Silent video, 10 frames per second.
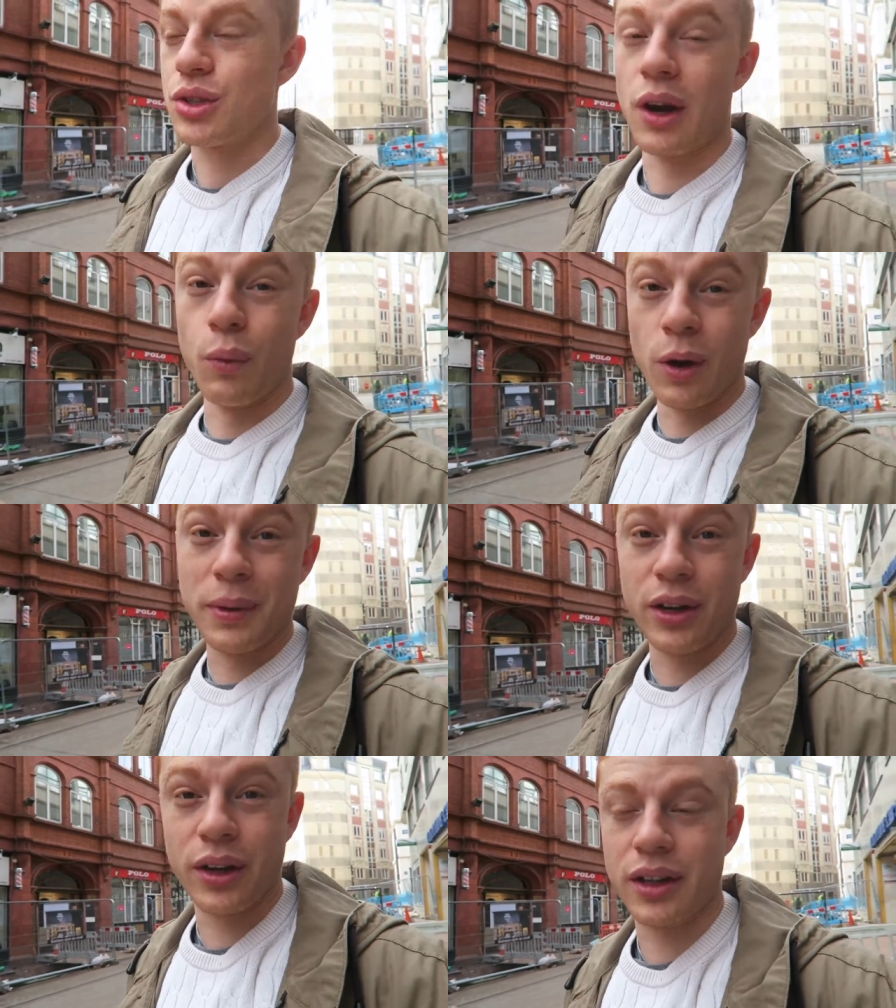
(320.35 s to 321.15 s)
So I will
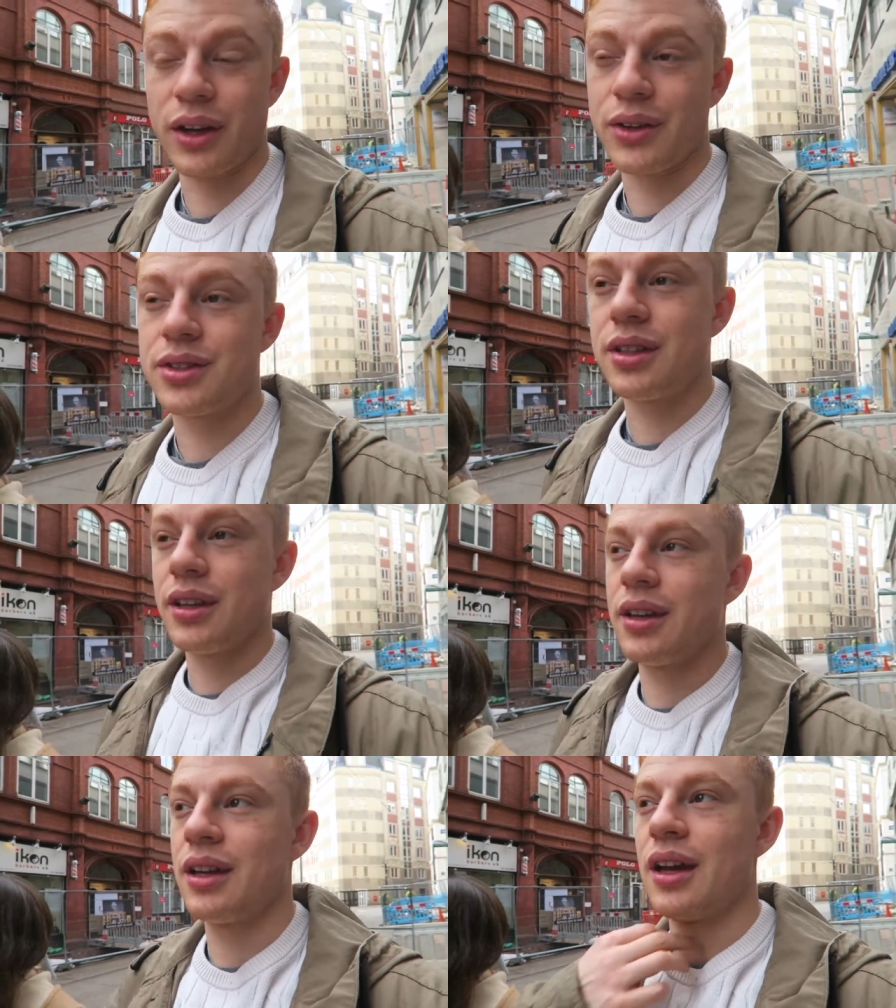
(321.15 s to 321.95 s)
be doing those
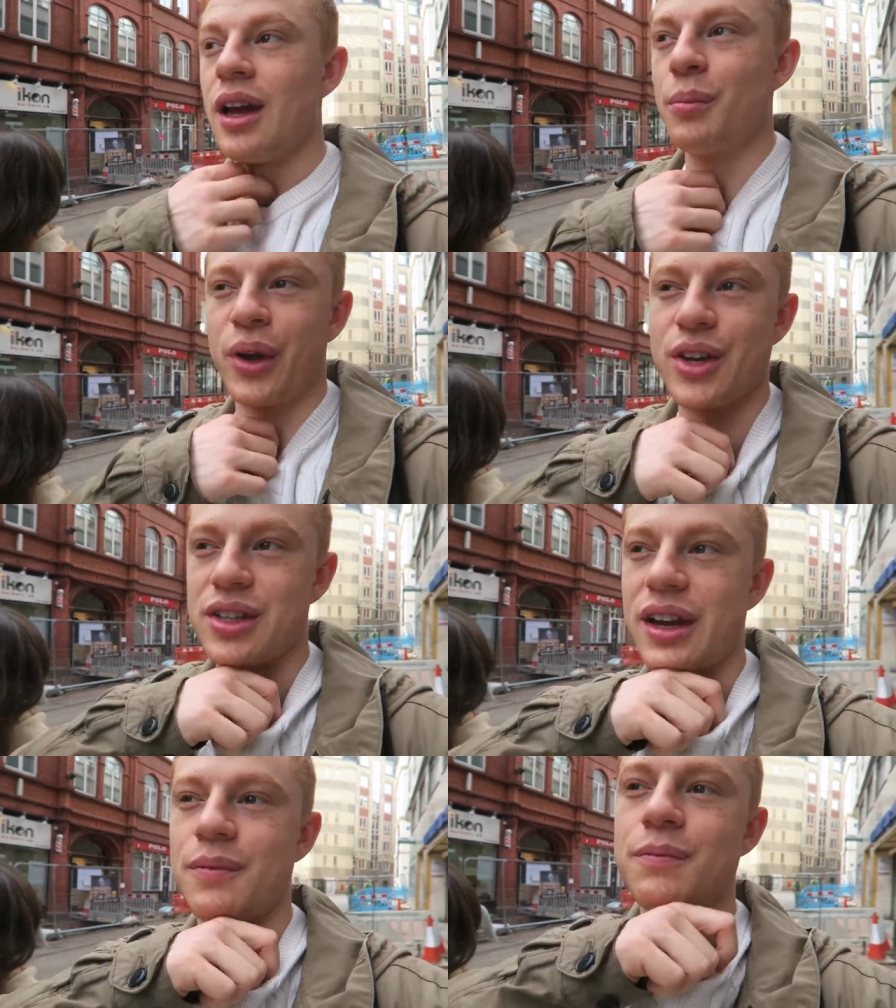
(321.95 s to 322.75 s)
because
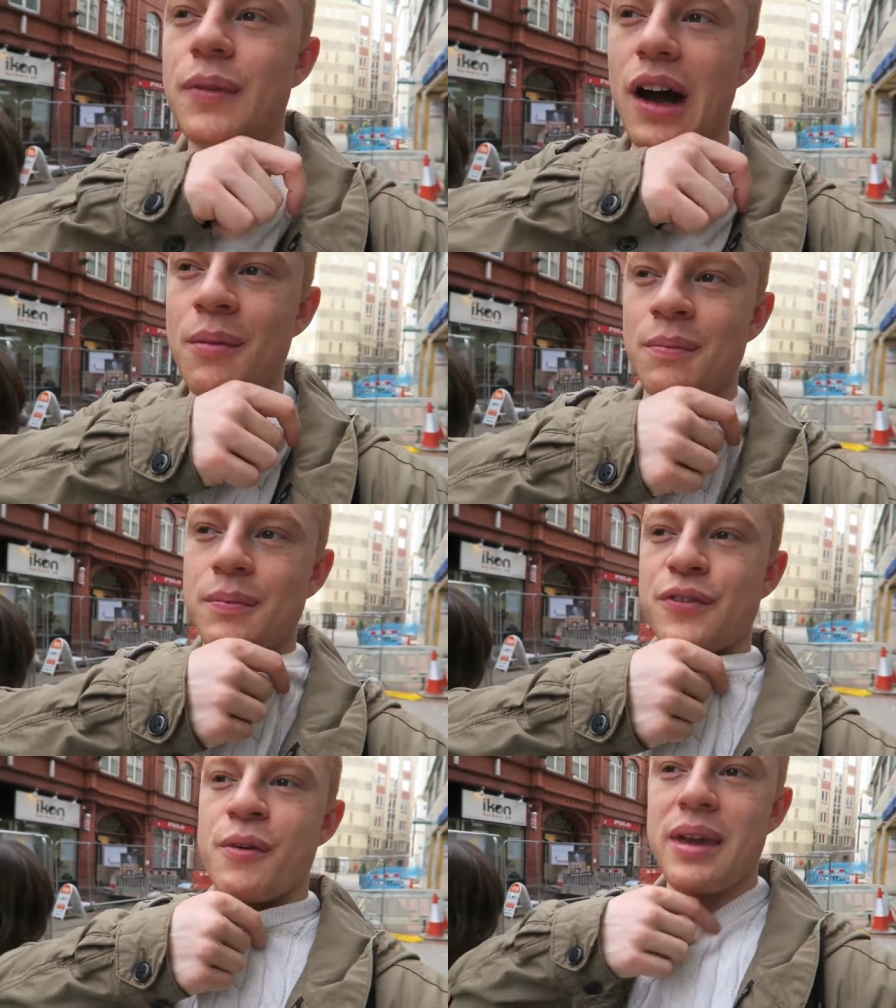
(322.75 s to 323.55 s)
I,
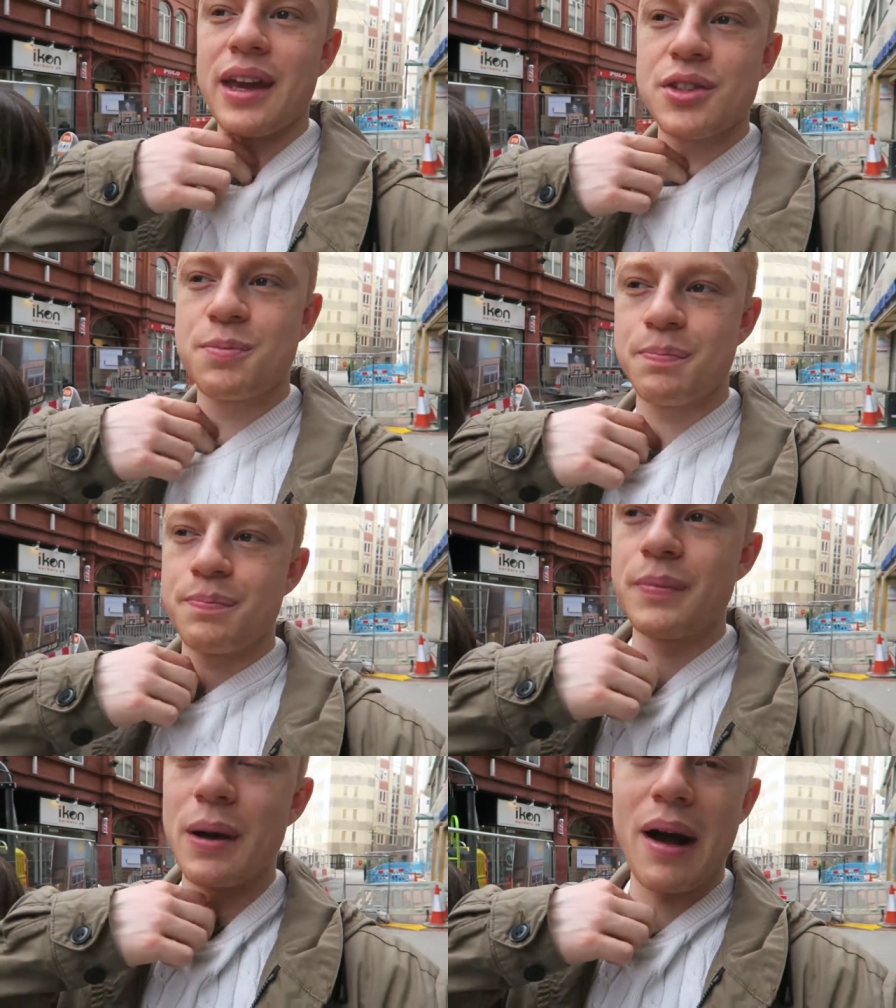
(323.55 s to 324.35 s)
um, for me it's
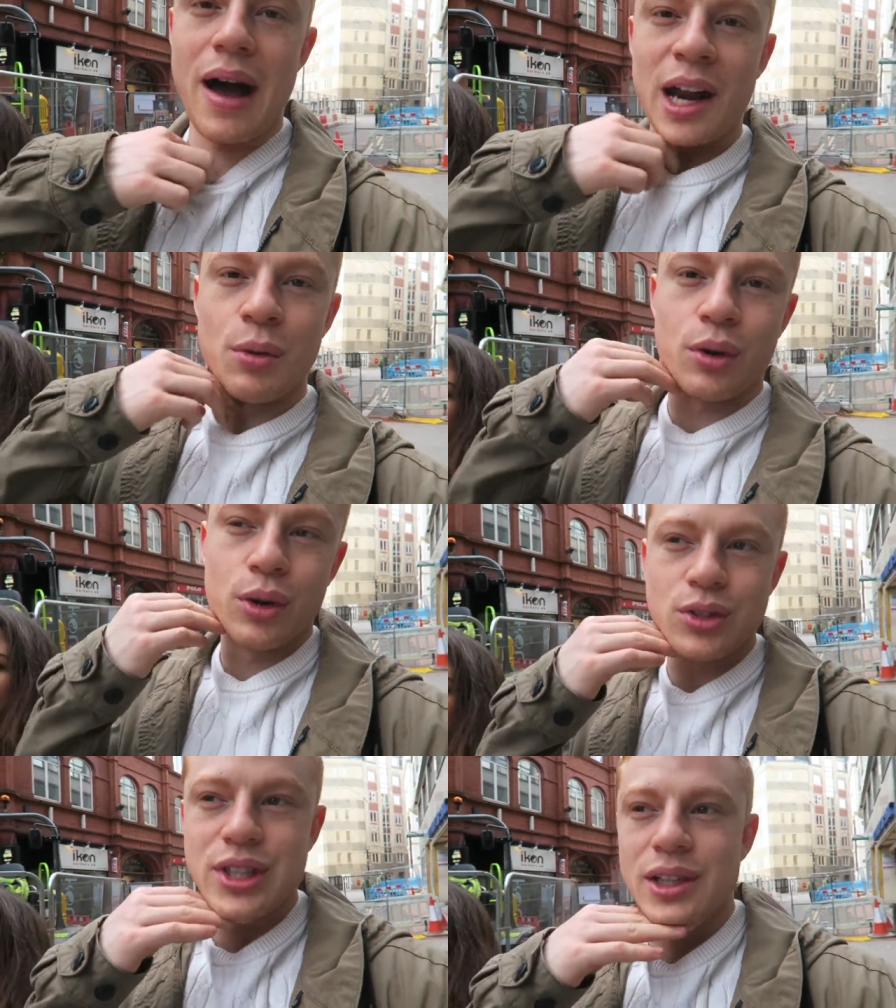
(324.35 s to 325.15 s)
about animal
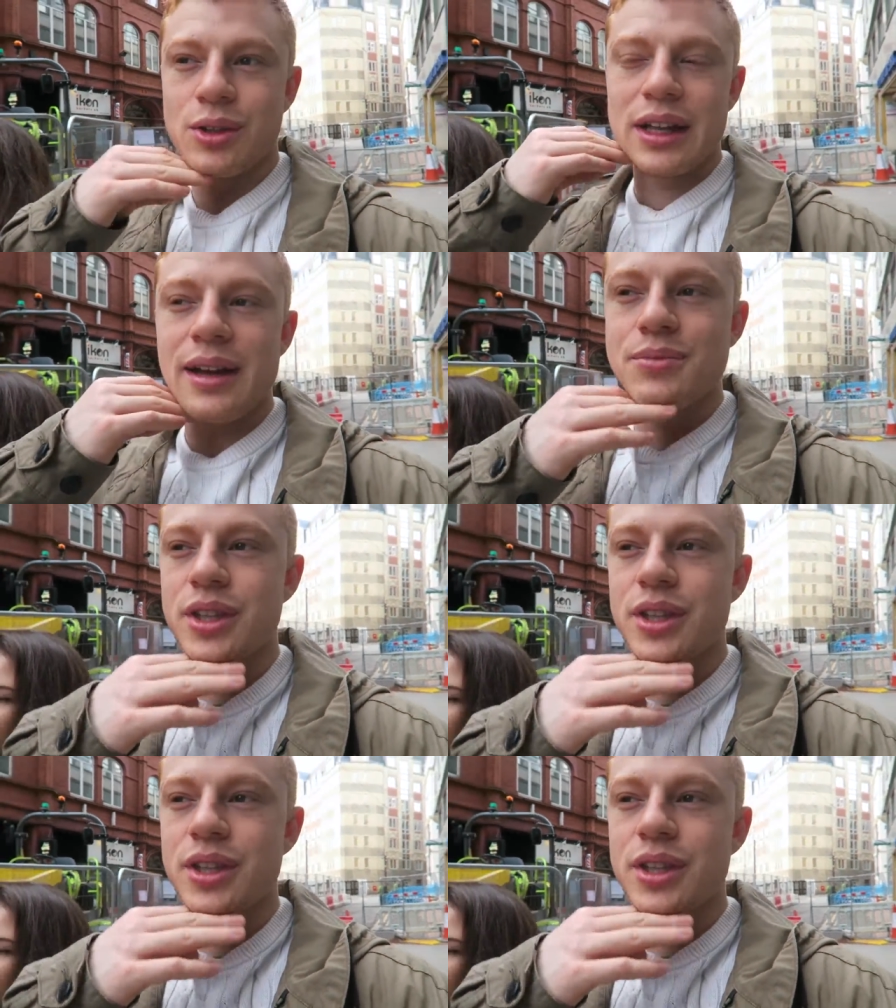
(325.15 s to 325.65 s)
cruelty and all that.